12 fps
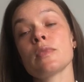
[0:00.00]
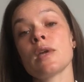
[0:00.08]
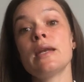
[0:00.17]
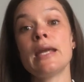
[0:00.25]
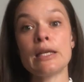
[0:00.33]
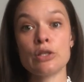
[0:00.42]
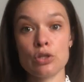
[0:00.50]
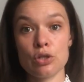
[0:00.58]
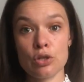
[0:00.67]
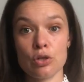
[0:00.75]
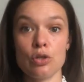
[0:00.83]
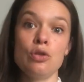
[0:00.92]

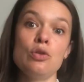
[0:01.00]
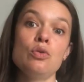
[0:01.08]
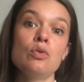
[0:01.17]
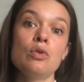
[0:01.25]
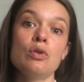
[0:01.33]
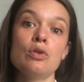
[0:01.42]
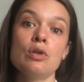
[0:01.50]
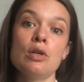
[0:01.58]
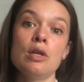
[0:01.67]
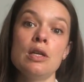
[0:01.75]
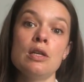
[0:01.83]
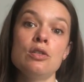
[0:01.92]
next June
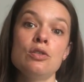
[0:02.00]
in